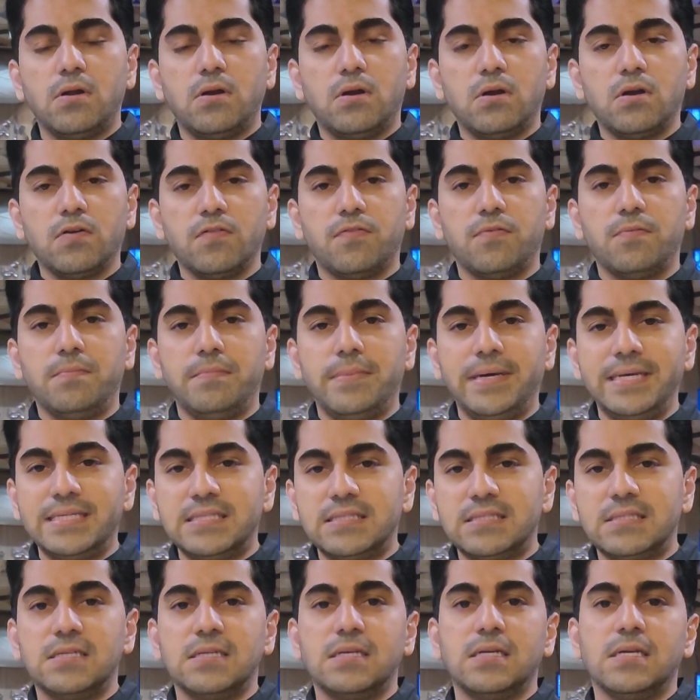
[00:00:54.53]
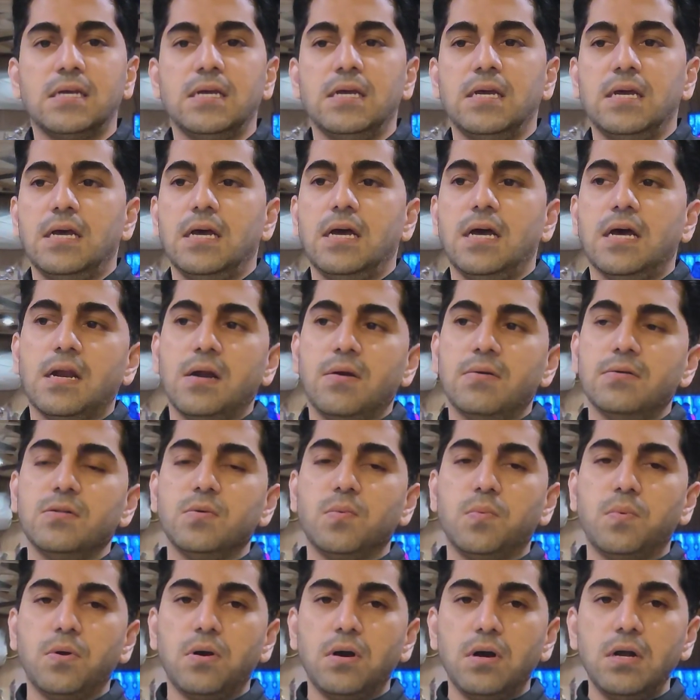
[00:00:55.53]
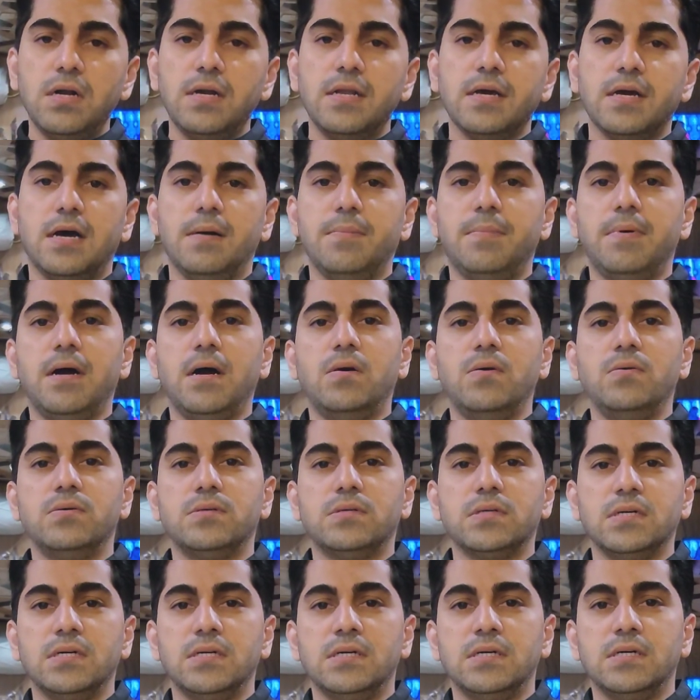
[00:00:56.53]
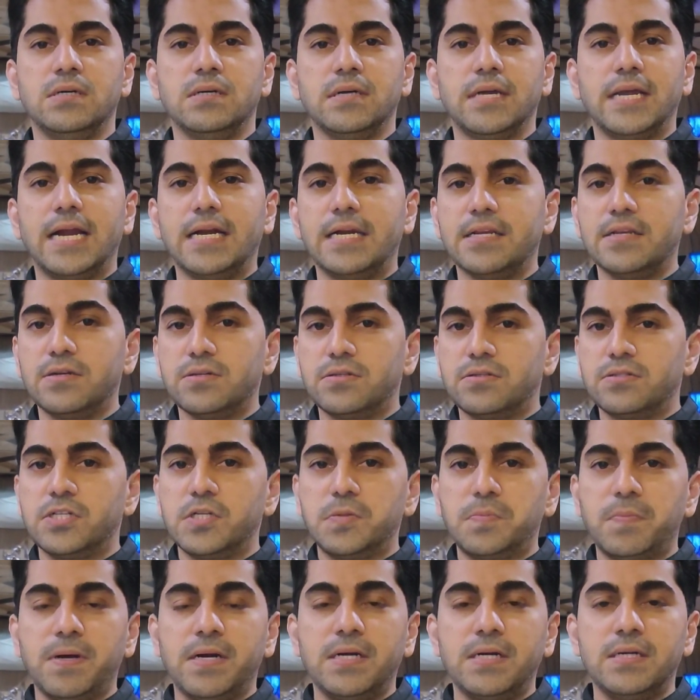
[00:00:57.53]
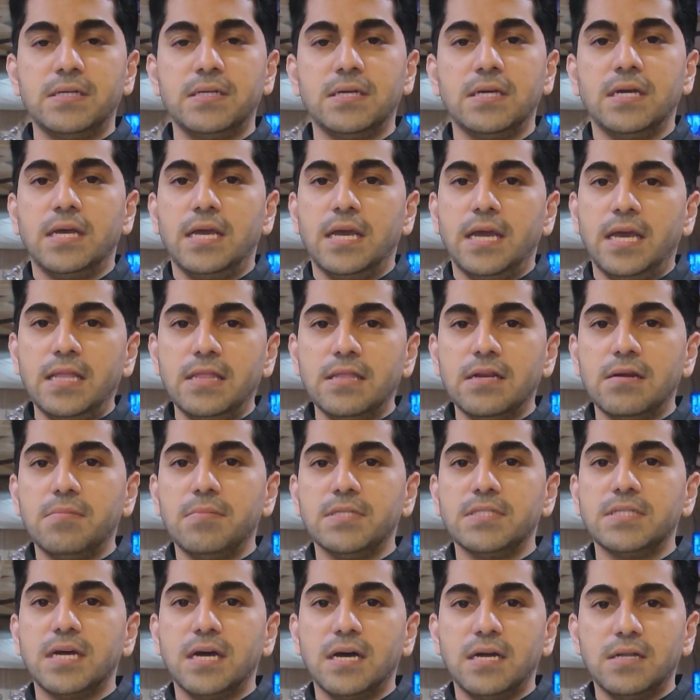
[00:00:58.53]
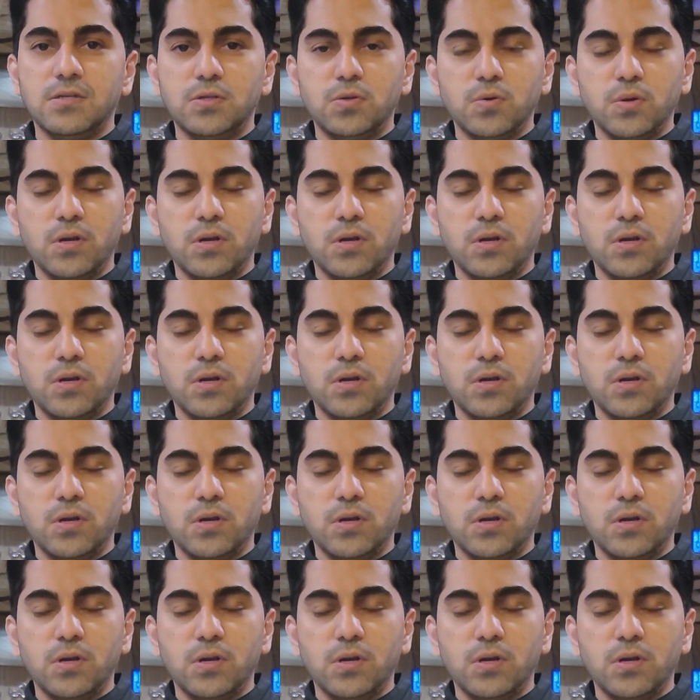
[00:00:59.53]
lot of myths around the world about getting your treatment in Ramadan,